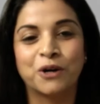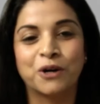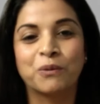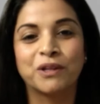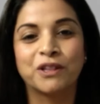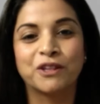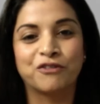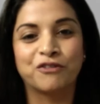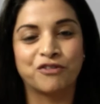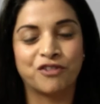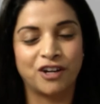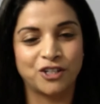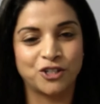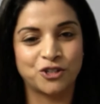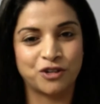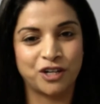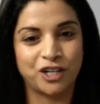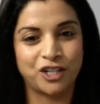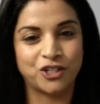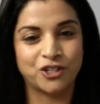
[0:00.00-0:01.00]
with the
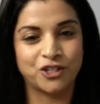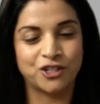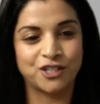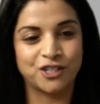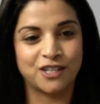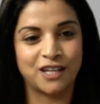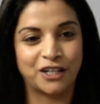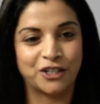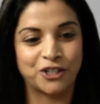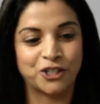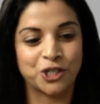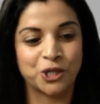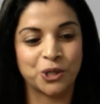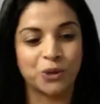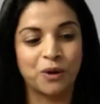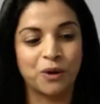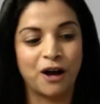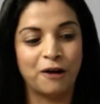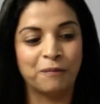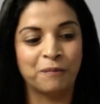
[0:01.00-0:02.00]
frustrations that show
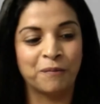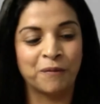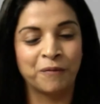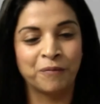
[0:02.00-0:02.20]
up.